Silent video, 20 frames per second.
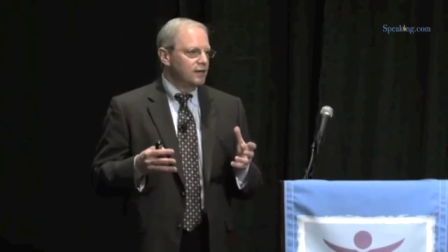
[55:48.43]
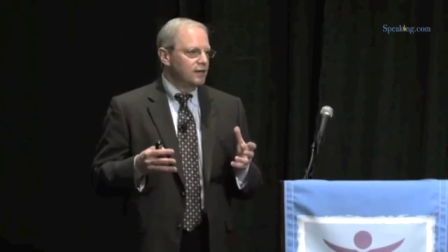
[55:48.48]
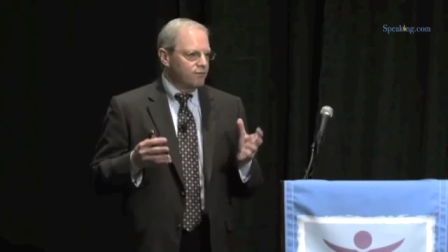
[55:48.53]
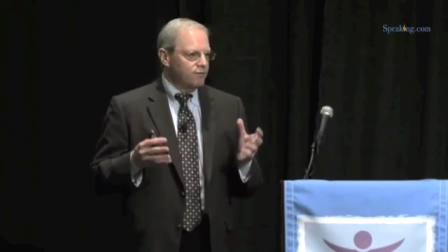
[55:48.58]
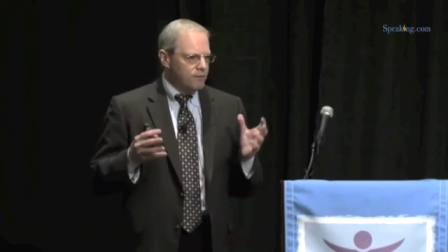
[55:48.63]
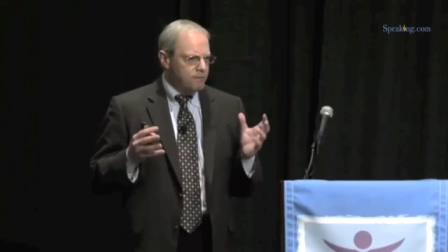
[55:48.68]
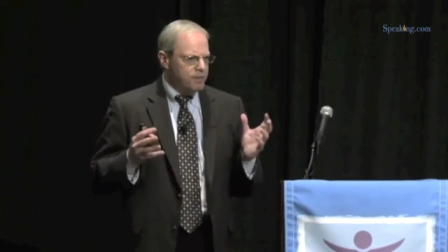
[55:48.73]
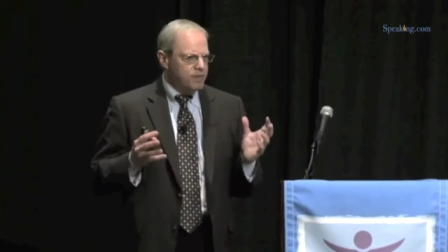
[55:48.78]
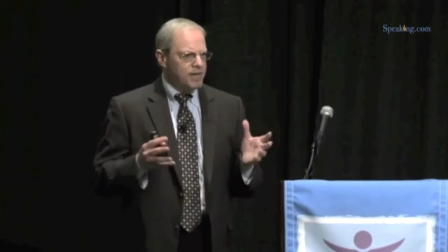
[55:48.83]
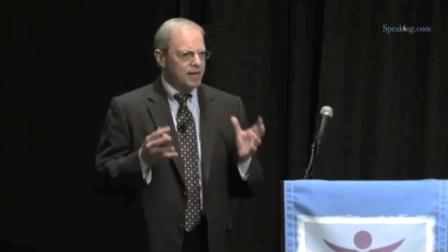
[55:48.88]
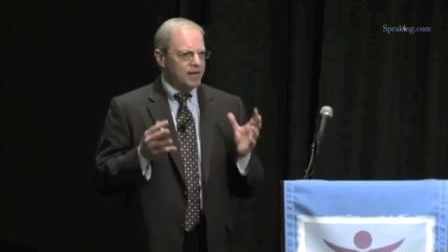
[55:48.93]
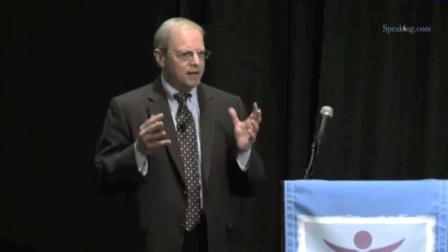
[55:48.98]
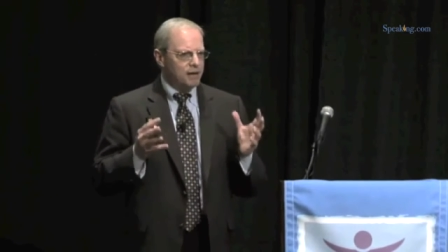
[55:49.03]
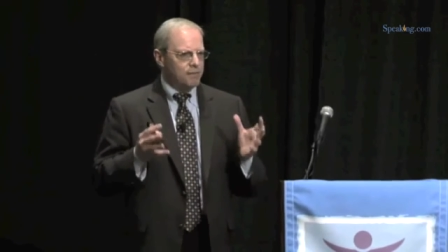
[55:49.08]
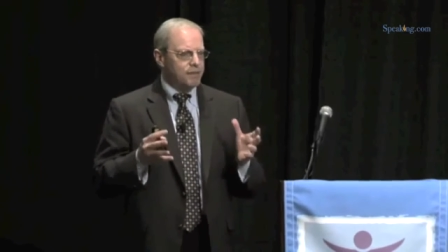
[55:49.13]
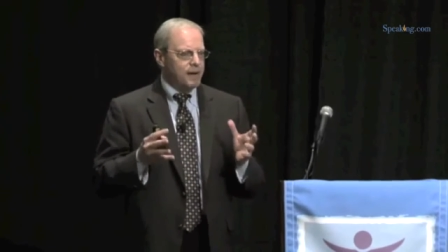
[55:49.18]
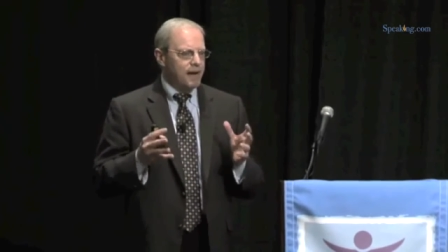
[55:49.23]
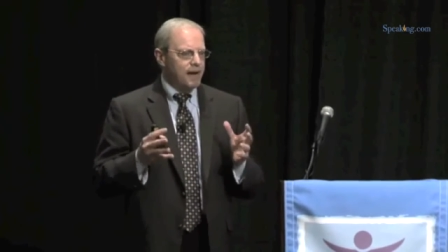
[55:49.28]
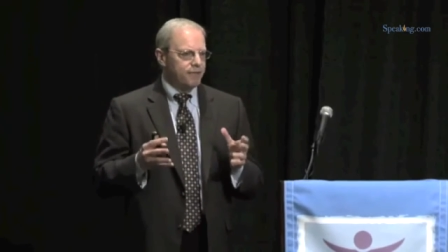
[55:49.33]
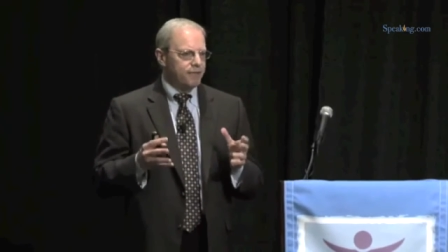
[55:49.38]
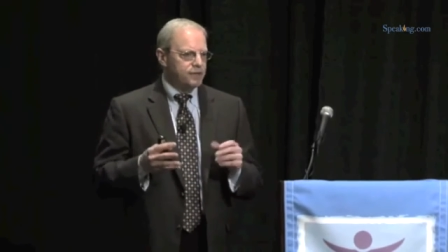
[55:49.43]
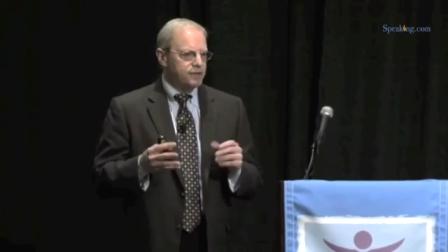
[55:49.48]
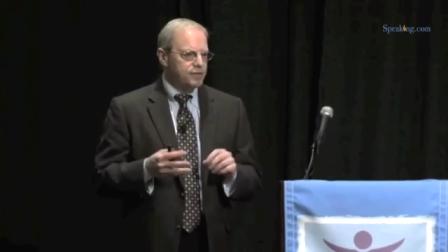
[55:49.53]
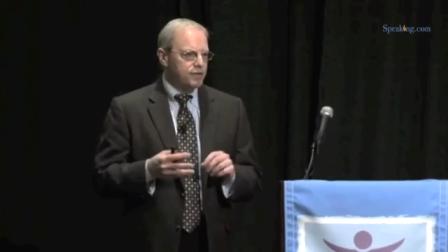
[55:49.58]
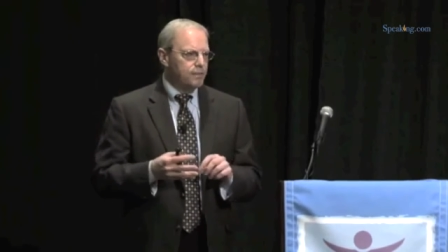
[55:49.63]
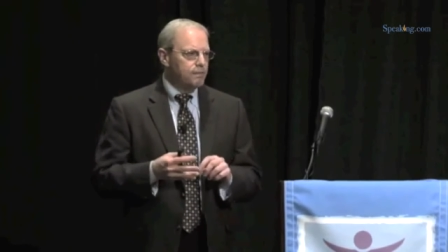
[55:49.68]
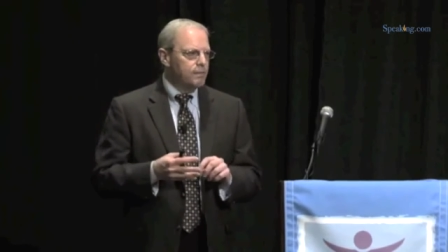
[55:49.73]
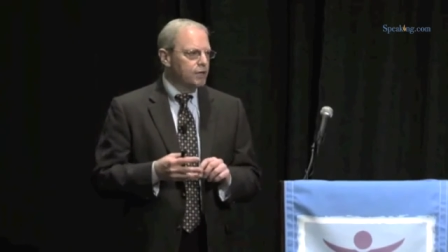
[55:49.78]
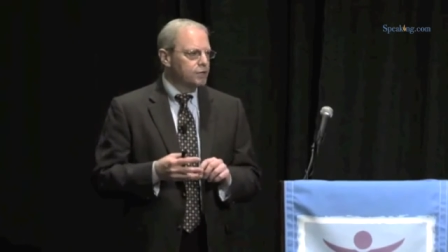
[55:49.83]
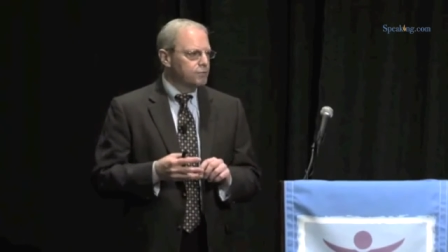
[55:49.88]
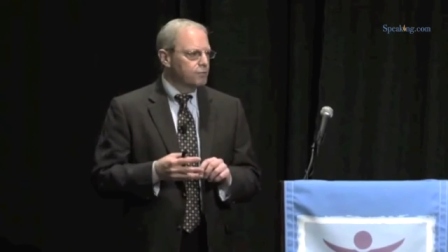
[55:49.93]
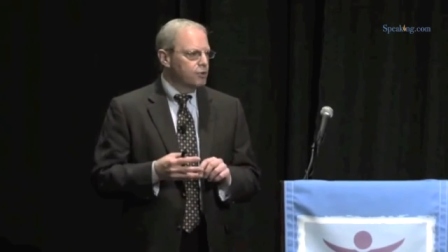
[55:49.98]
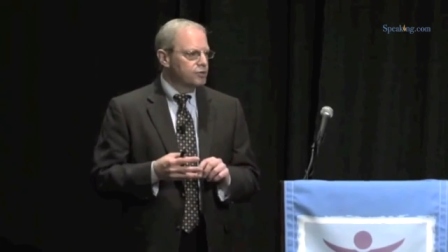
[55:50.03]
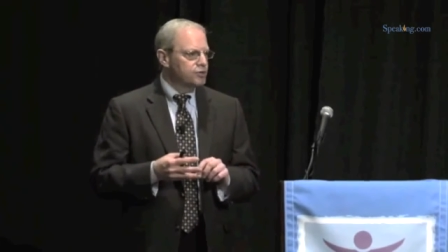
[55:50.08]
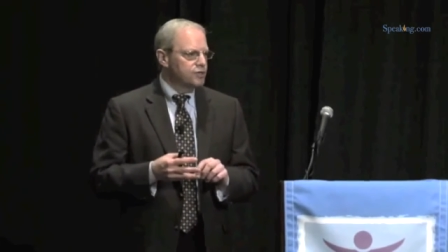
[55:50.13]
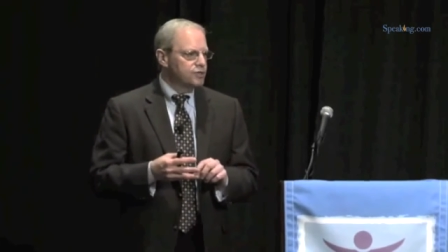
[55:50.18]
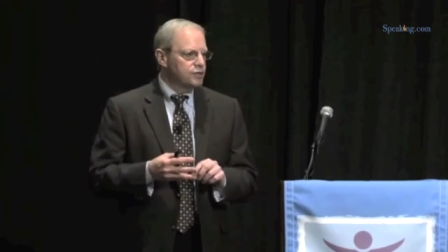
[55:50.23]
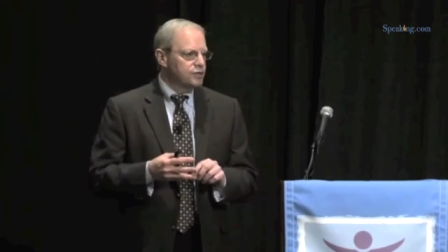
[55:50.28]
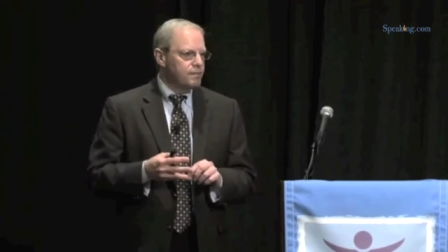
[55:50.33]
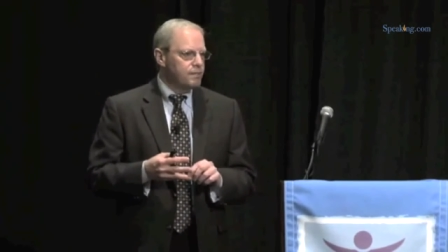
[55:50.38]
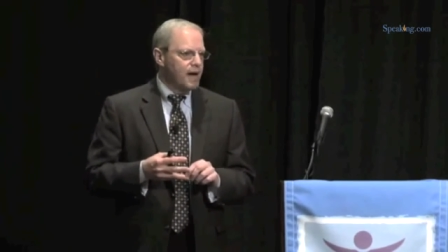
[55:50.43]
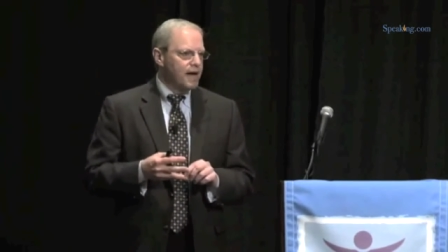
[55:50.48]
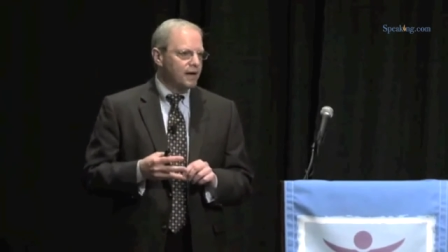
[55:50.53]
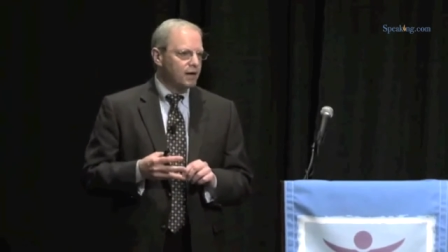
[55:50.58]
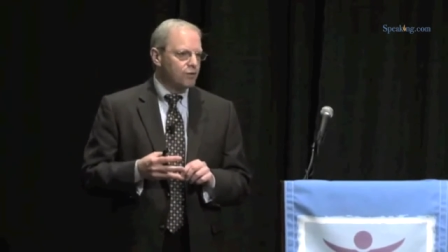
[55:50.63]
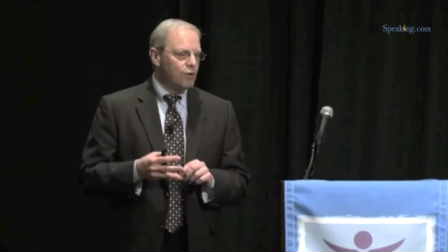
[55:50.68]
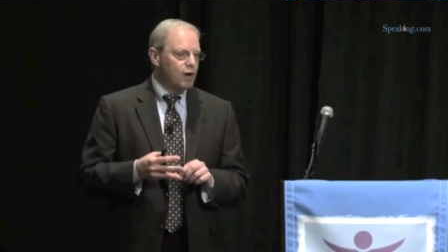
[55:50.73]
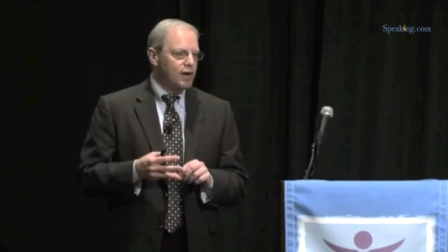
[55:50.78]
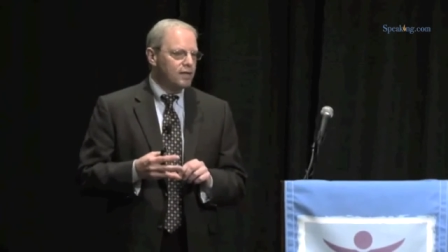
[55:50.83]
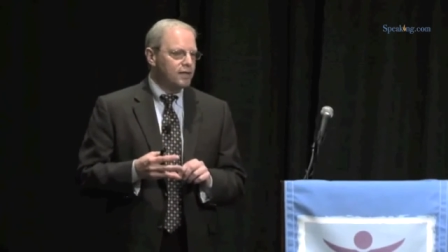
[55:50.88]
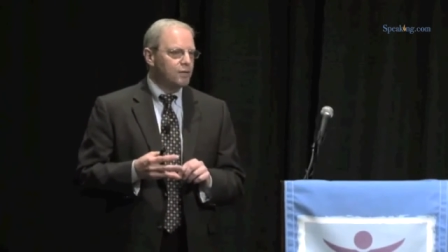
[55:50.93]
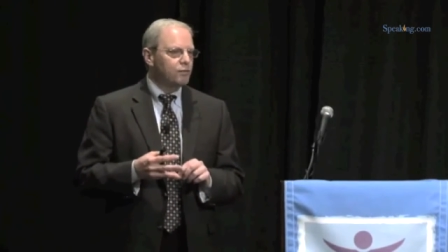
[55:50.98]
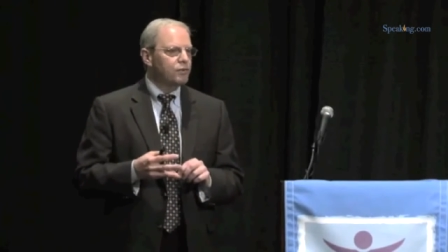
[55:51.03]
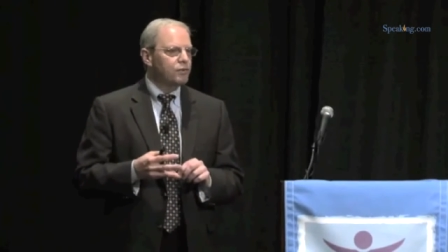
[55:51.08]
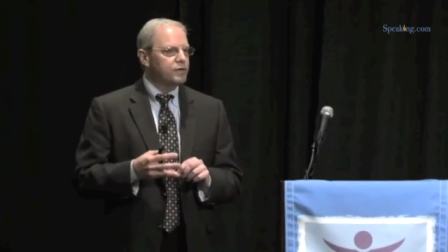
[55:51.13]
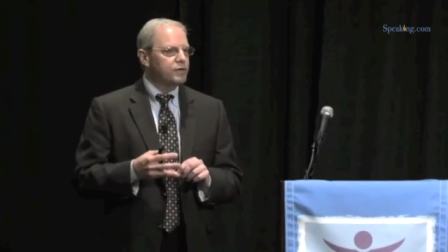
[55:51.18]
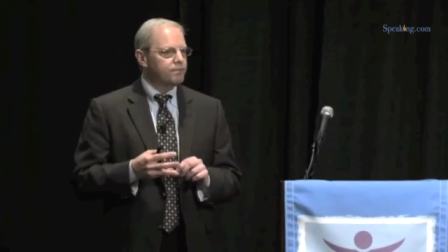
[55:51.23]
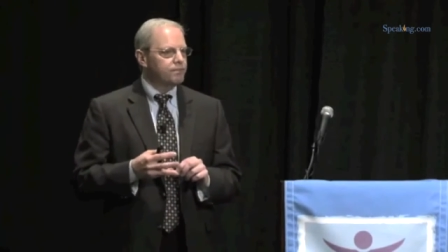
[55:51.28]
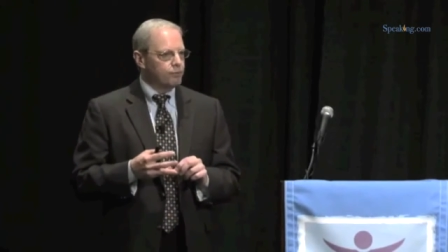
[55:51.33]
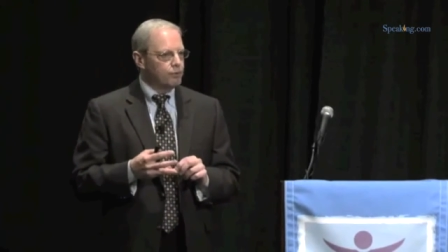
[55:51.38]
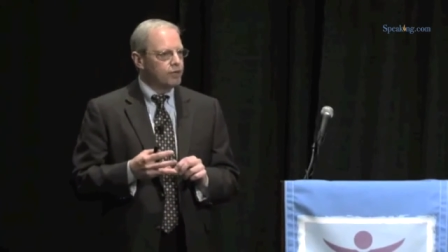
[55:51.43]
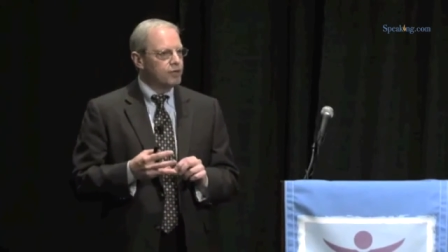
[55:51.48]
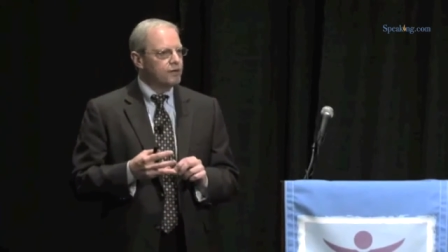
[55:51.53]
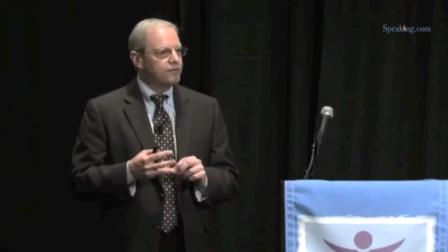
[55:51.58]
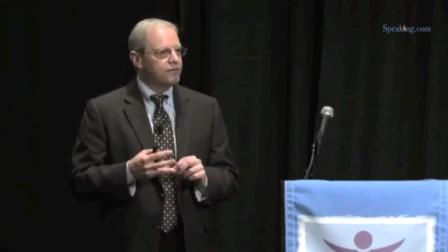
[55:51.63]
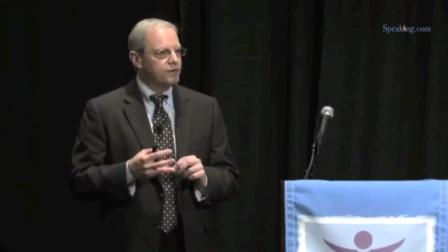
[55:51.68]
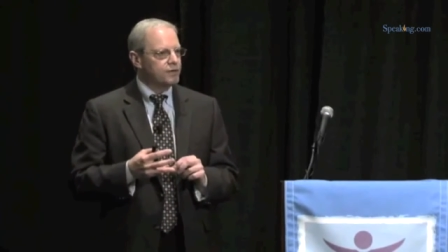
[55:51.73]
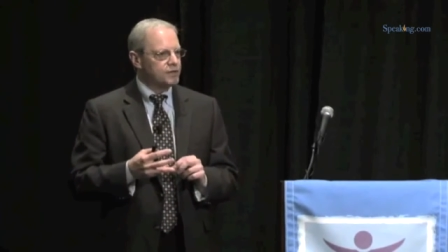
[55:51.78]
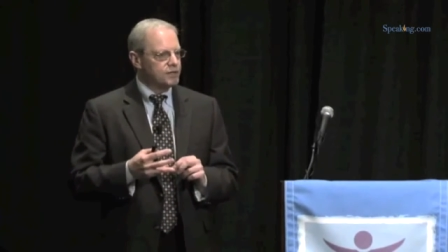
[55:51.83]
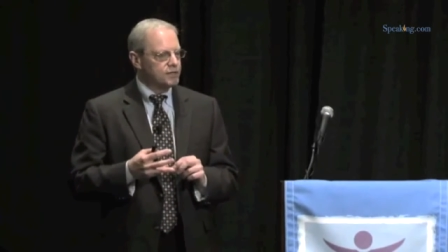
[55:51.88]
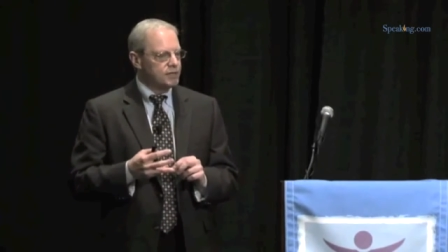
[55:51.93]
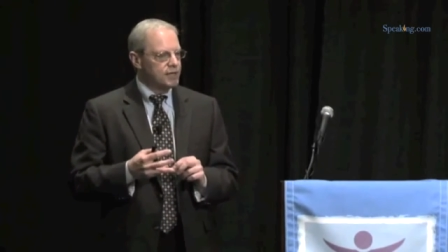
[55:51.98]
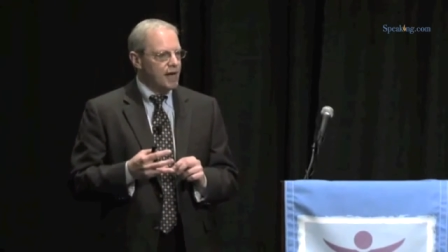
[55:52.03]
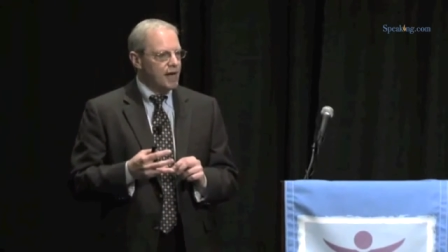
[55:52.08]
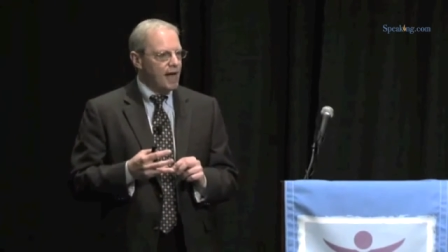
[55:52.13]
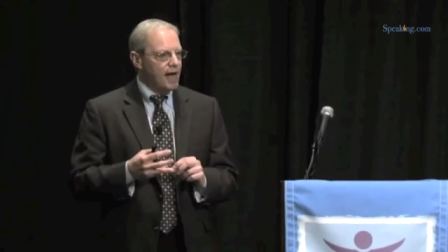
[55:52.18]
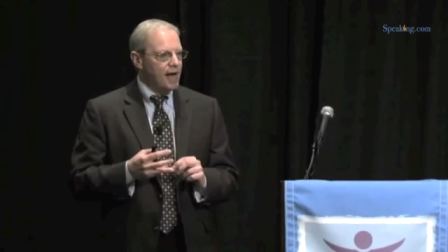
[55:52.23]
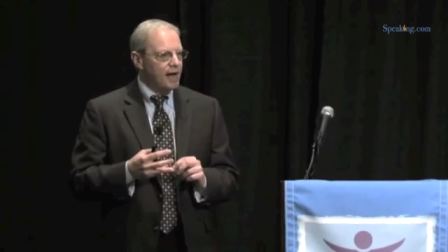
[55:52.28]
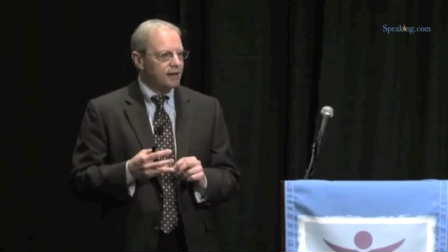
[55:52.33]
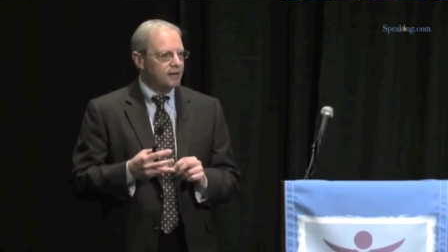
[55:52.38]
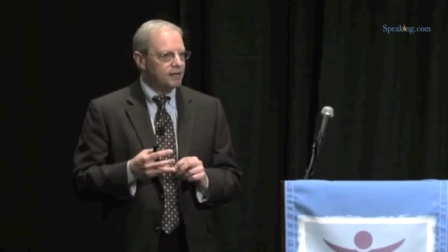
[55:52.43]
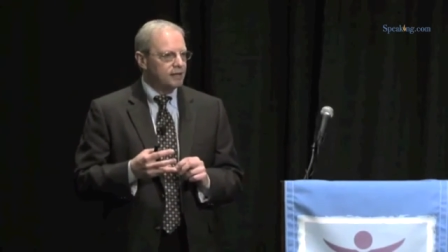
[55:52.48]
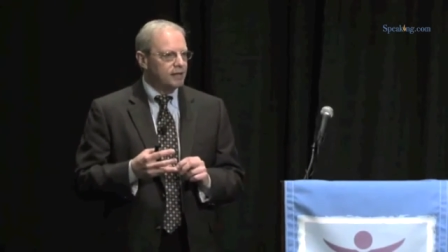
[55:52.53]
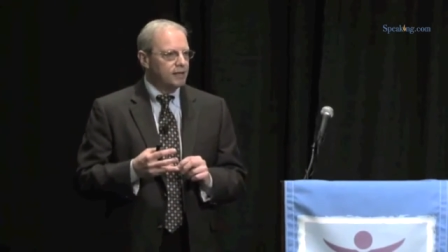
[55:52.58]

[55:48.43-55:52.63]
from thinking about this in a much more systematic way than we previously had.